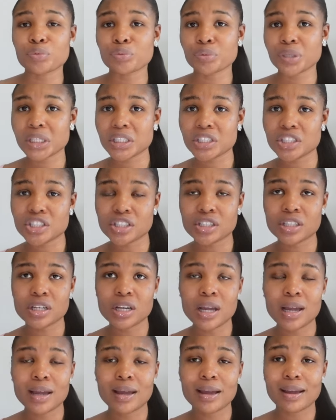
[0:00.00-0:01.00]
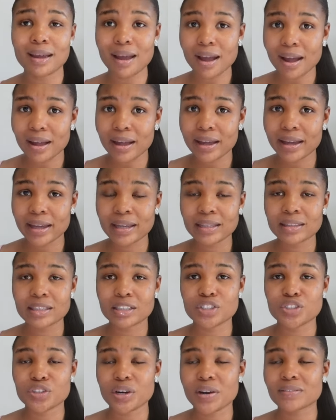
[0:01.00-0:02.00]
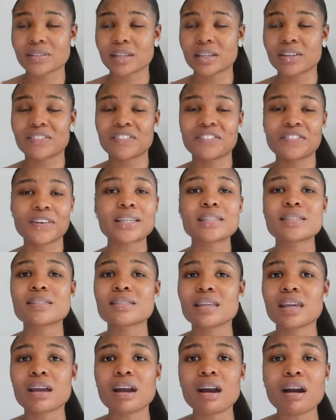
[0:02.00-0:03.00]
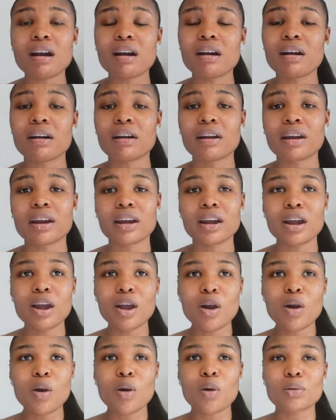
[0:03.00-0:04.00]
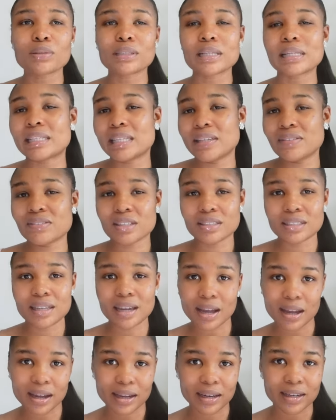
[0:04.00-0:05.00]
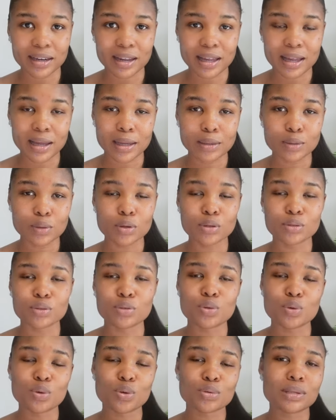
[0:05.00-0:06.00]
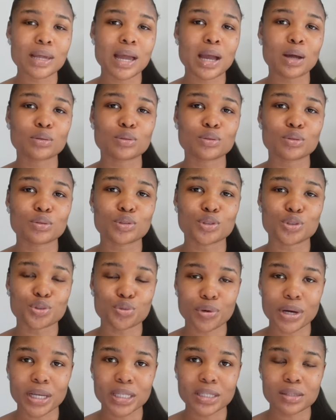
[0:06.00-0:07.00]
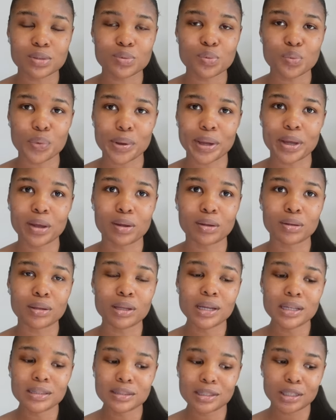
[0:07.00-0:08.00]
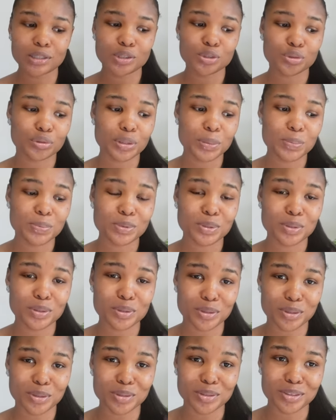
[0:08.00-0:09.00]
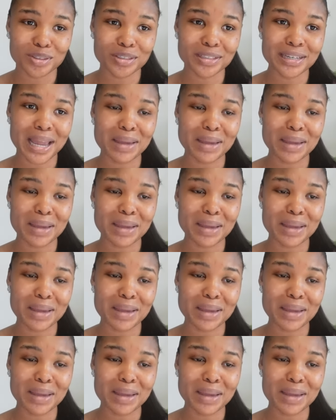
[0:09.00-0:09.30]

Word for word: rich guy that drives like a fancy car, or that lives on the island, or knows how to dress well, that drips good.